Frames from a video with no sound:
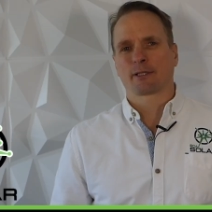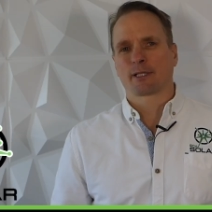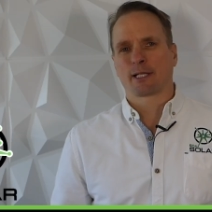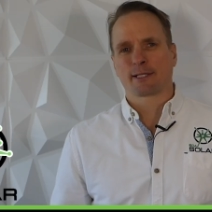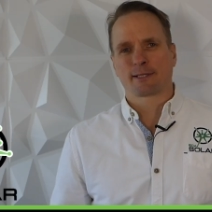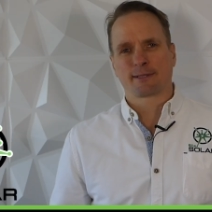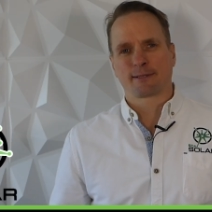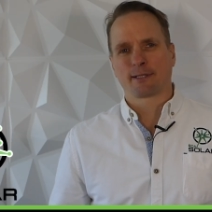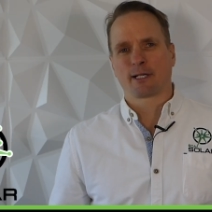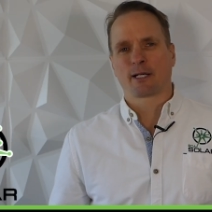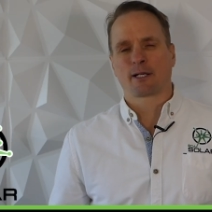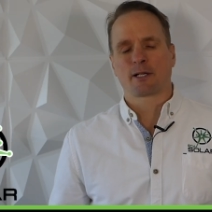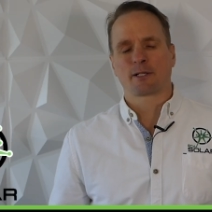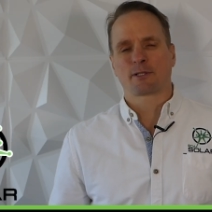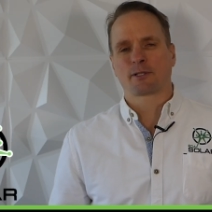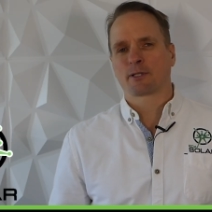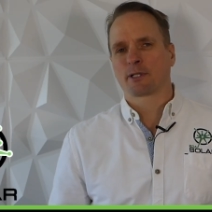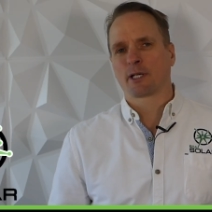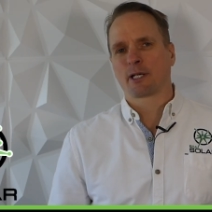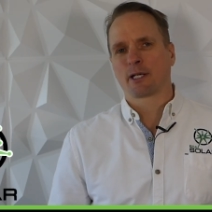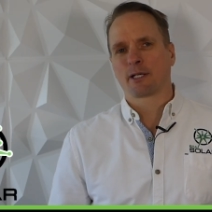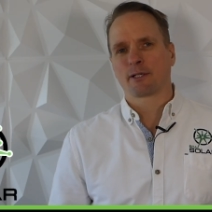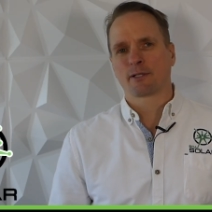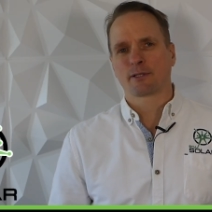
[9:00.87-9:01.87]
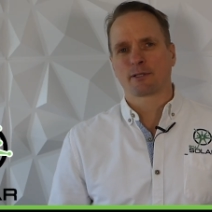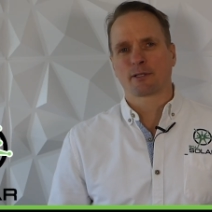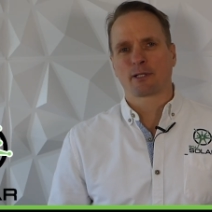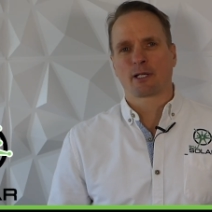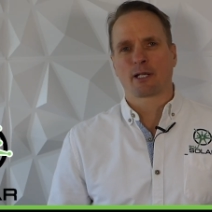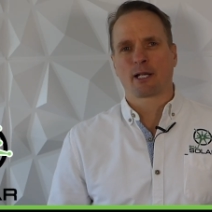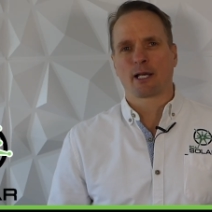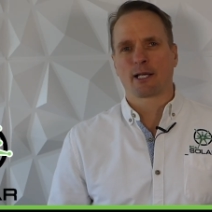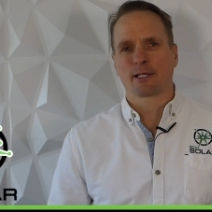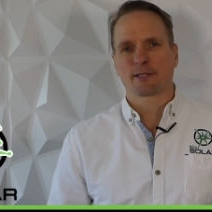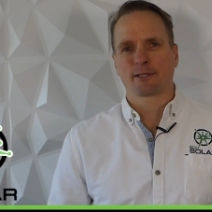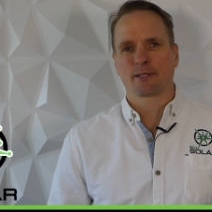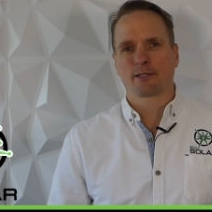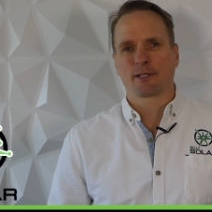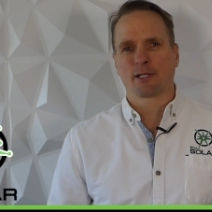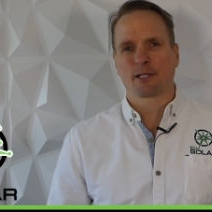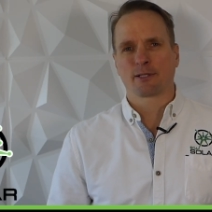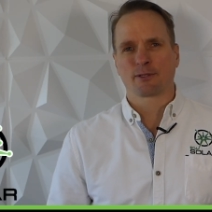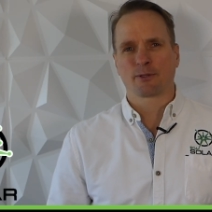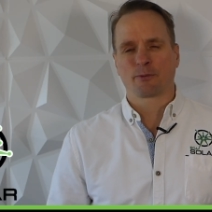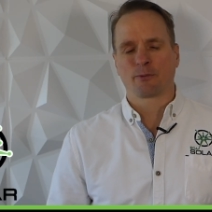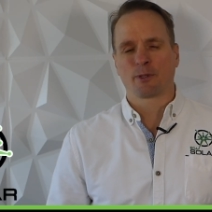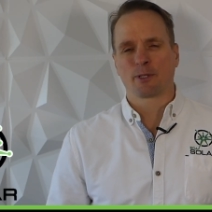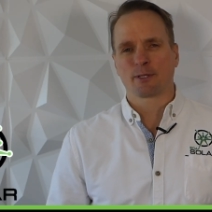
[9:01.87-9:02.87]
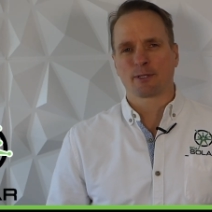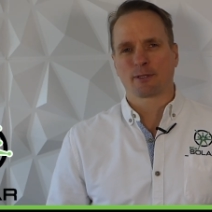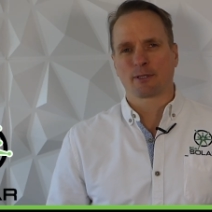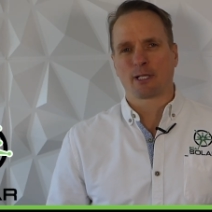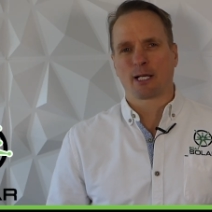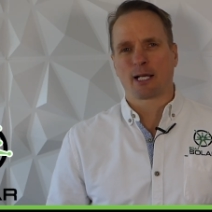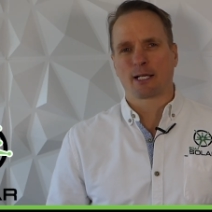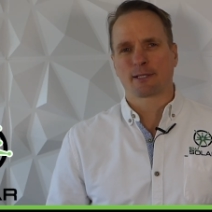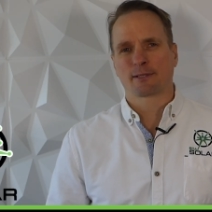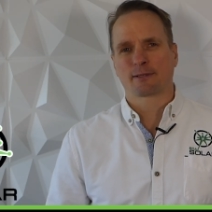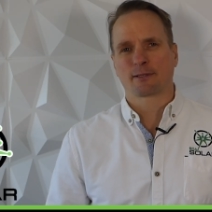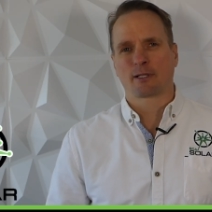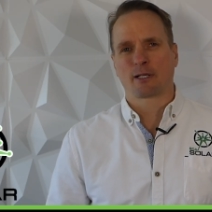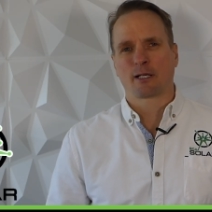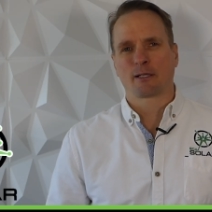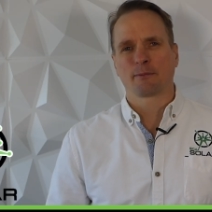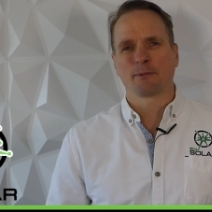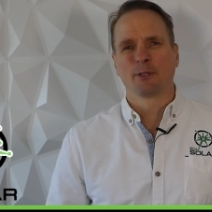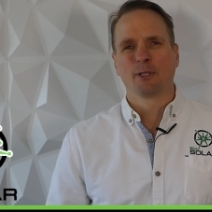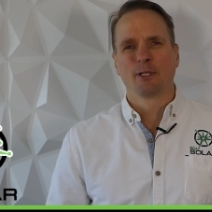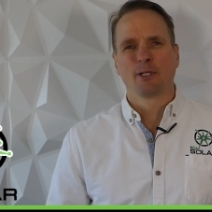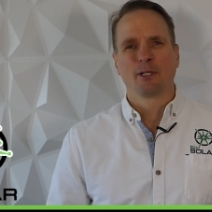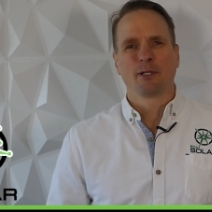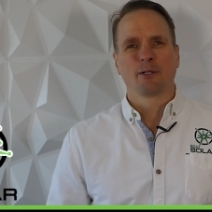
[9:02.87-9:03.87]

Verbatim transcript: That's not a change that as it, as it was last time.